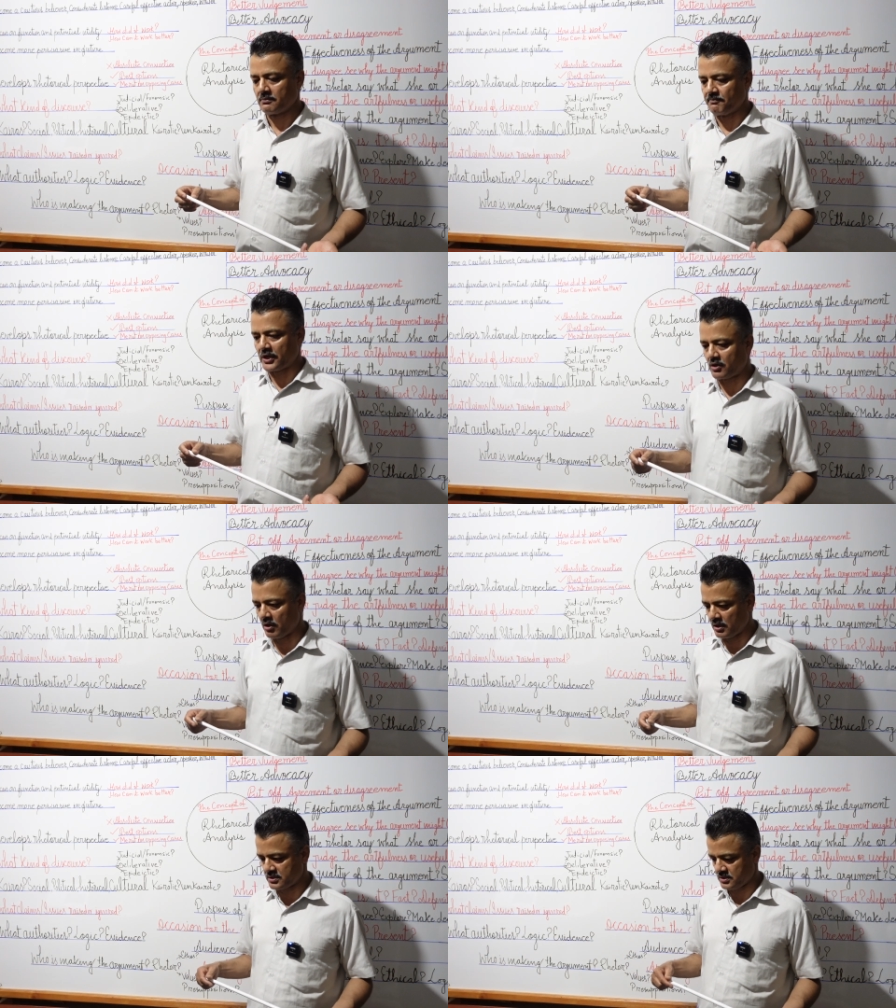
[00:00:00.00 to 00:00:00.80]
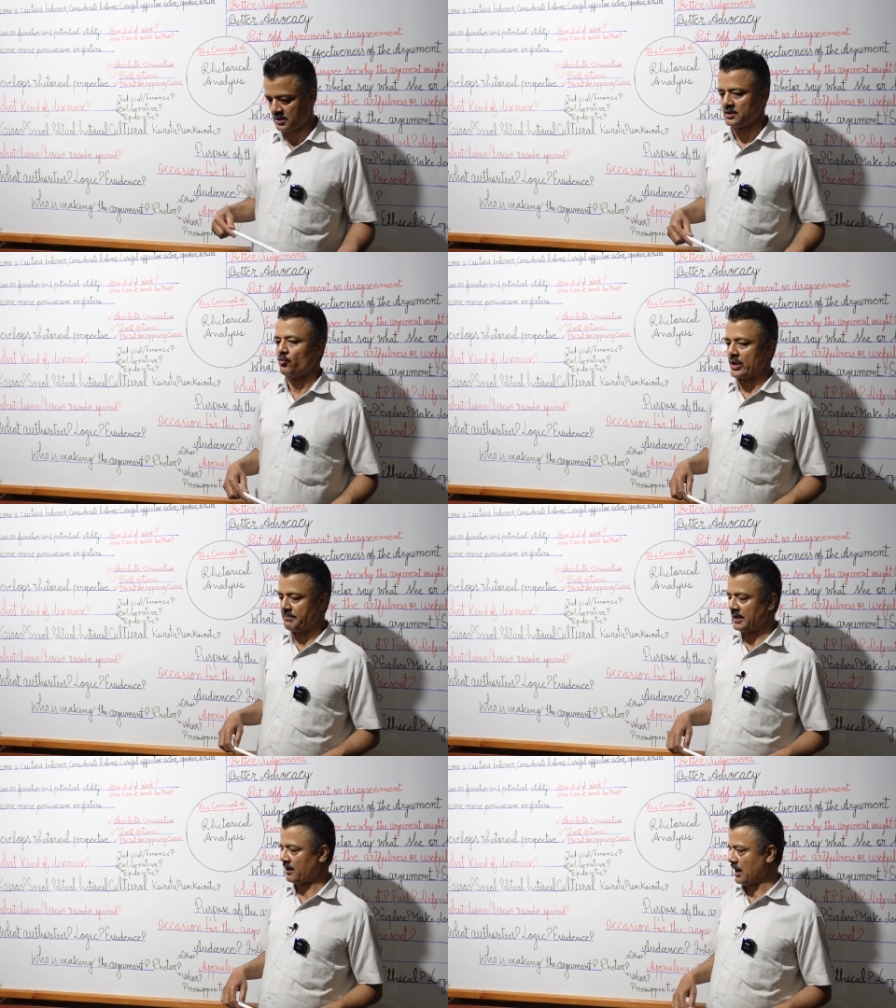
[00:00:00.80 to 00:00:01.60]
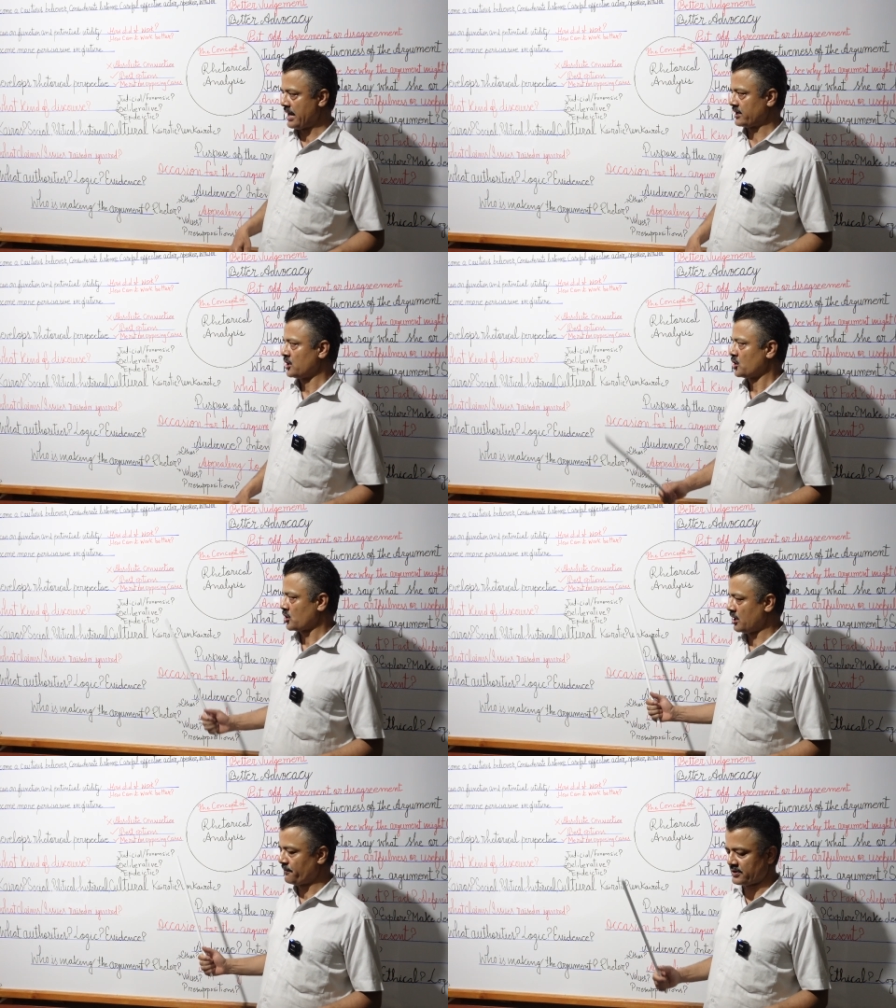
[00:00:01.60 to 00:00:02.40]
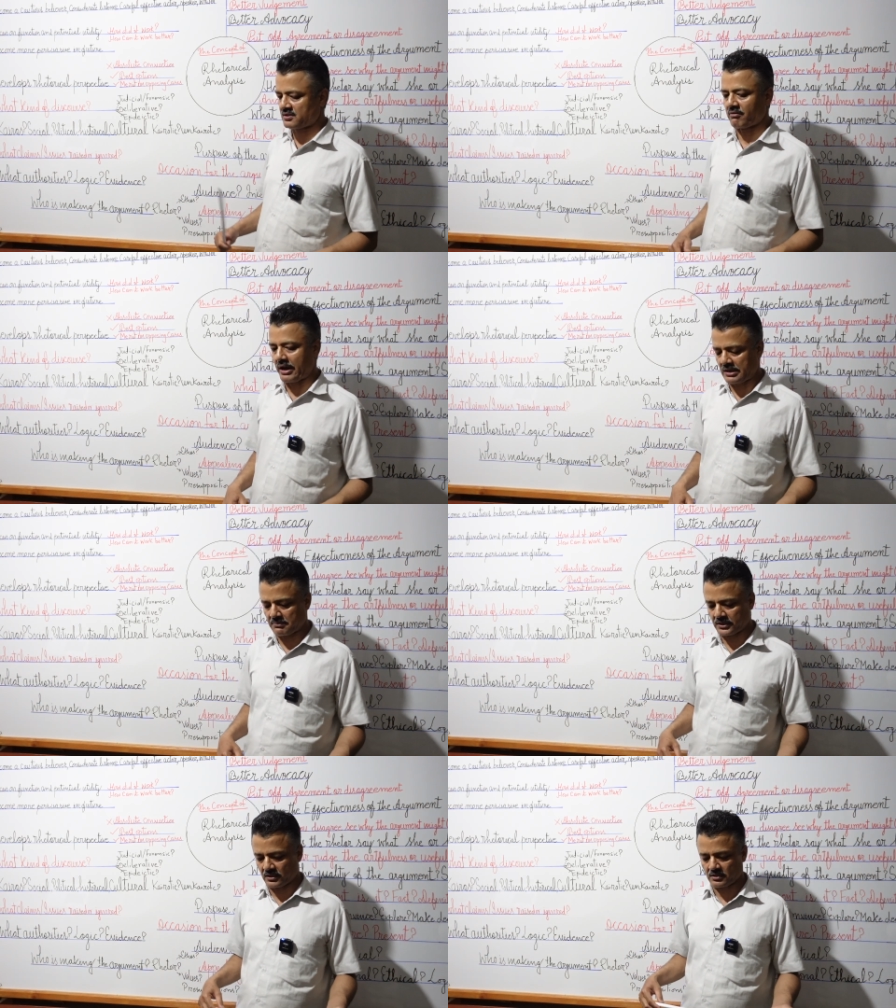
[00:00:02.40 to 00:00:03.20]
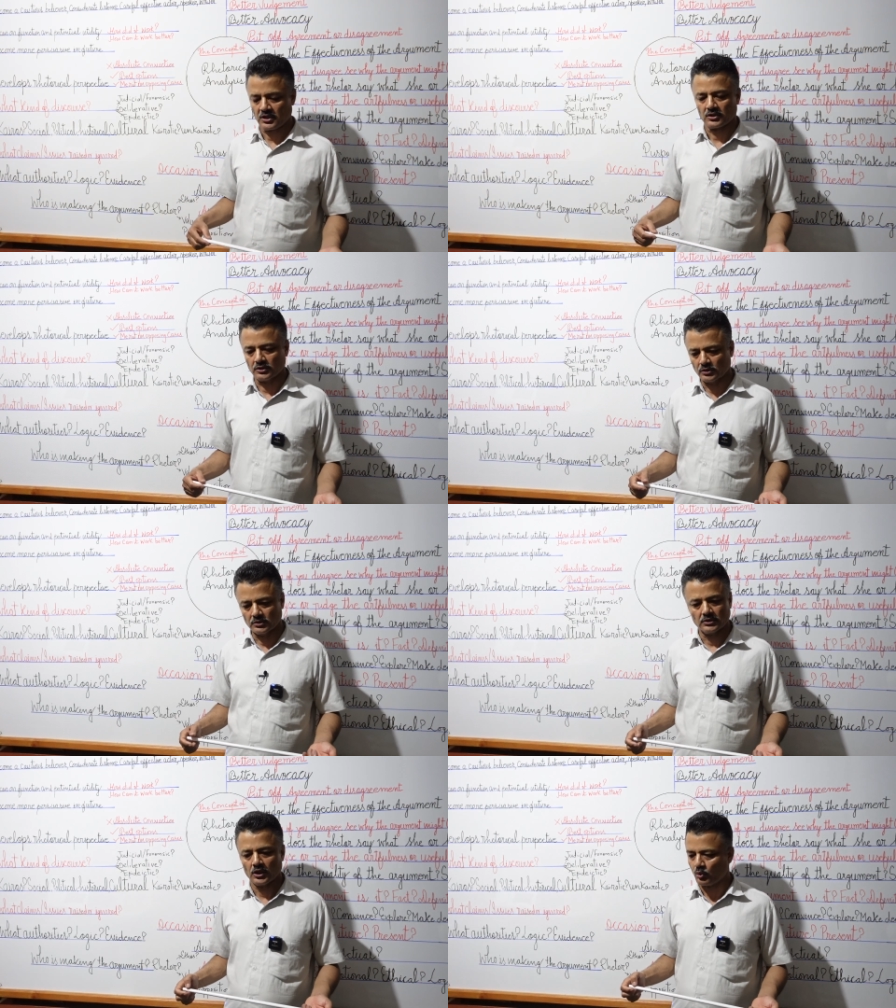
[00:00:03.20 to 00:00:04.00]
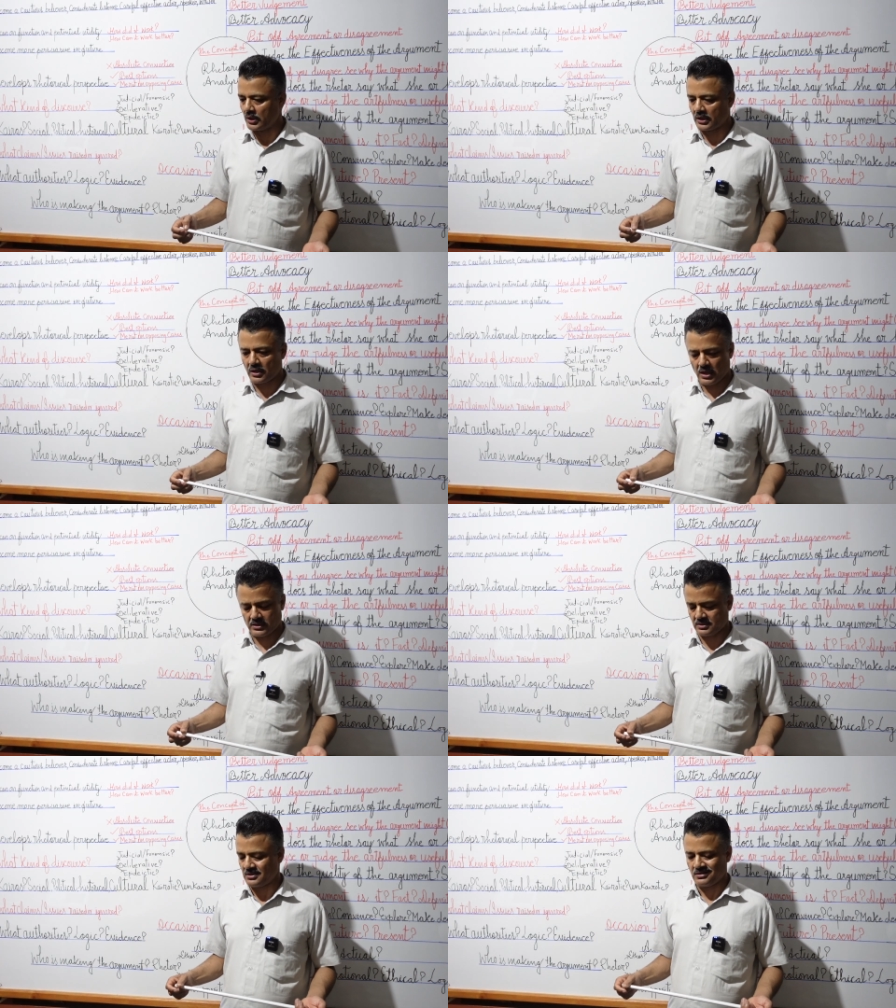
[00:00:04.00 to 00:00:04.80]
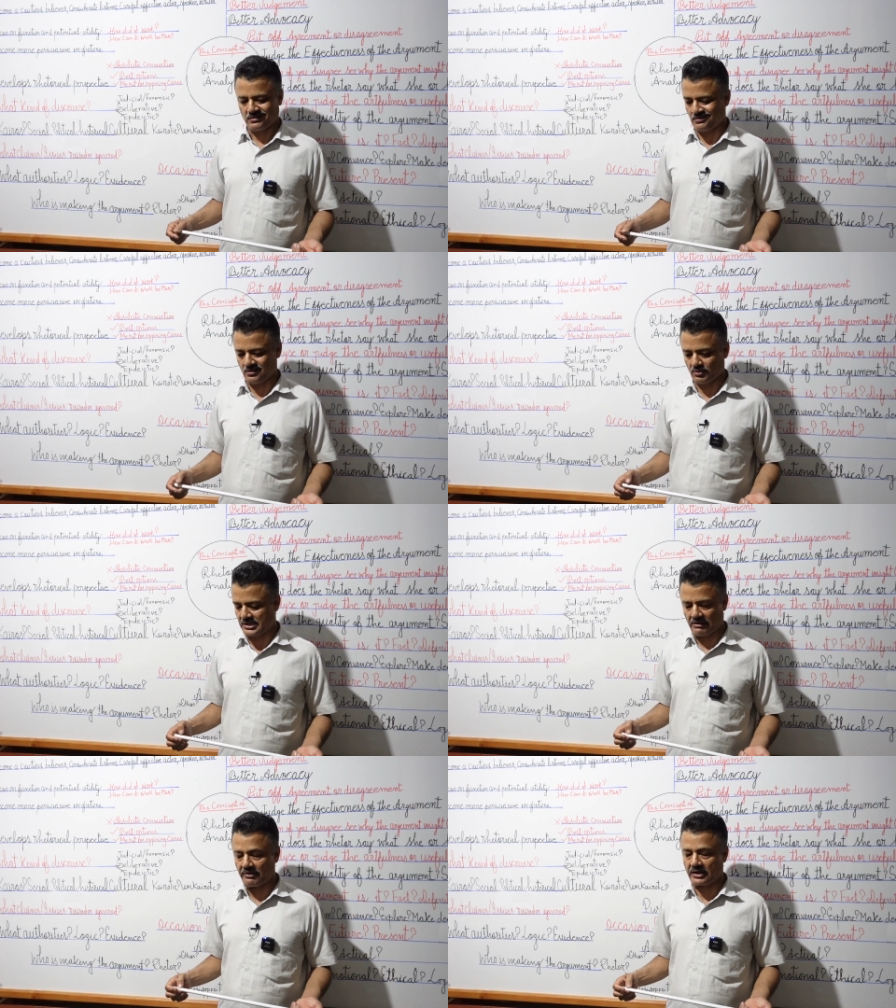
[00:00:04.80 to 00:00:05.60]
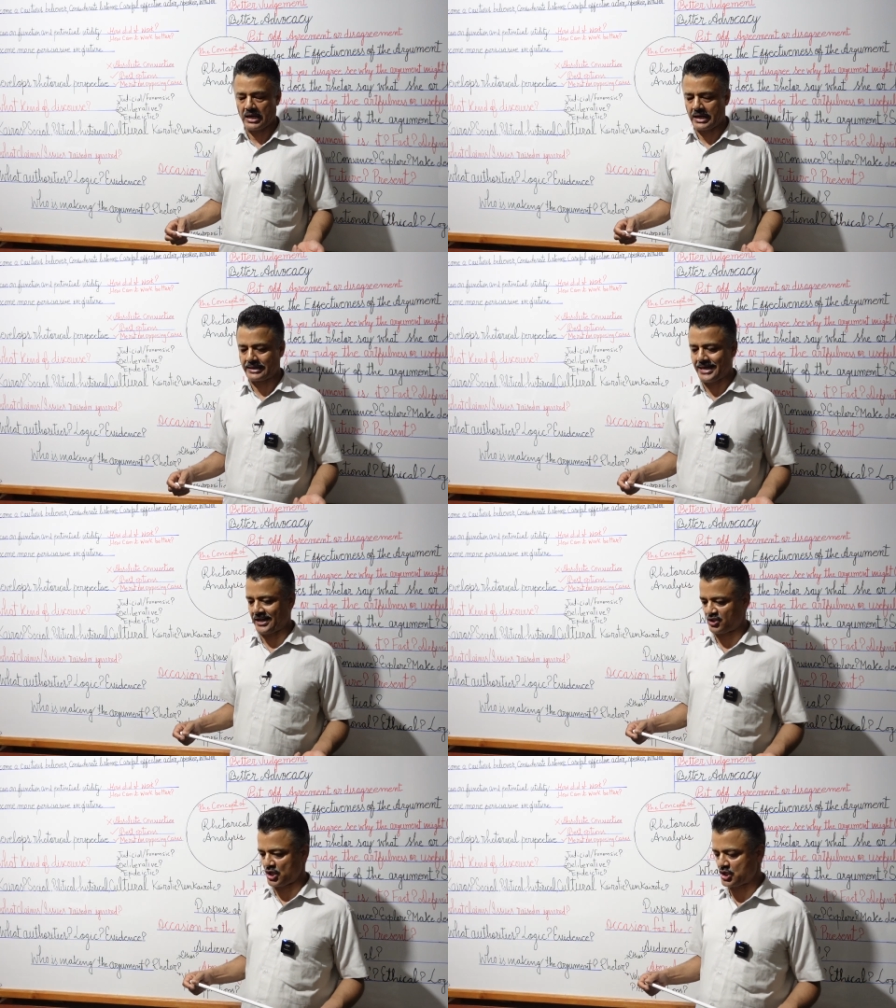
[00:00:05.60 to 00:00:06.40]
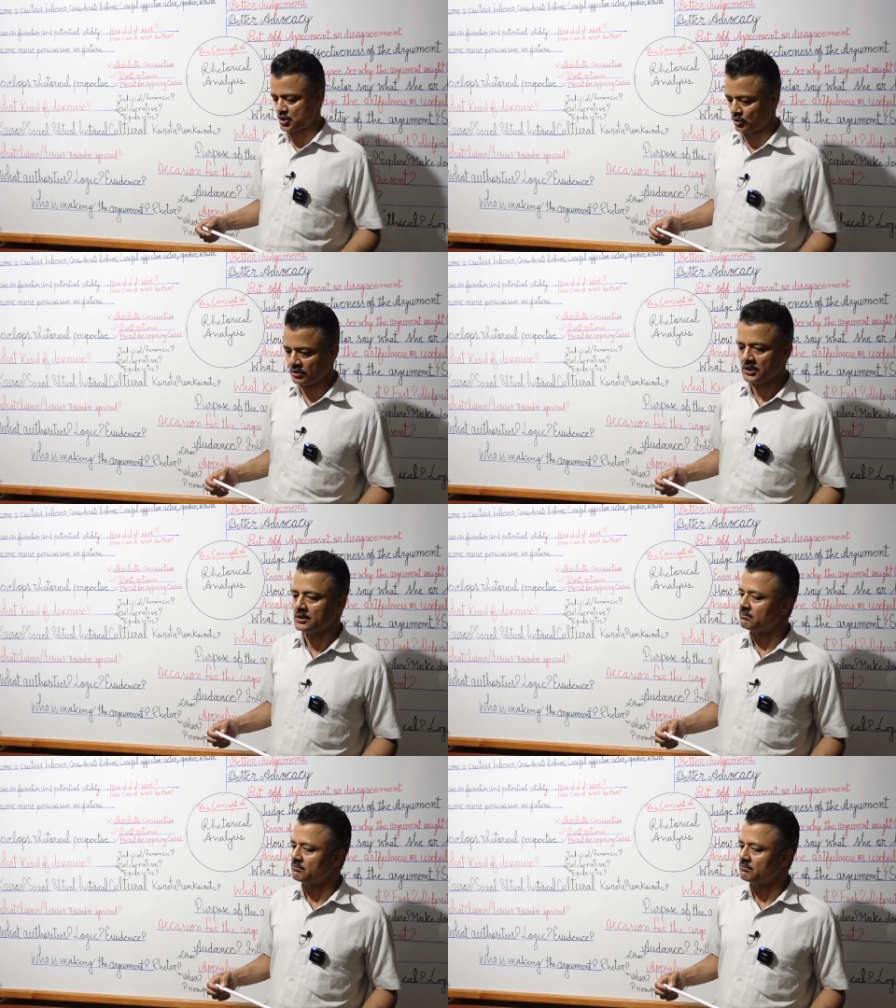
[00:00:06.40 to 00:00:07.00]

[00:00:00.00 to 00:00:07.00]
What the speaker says: because women like Coffer's grandmother, who were not given an access to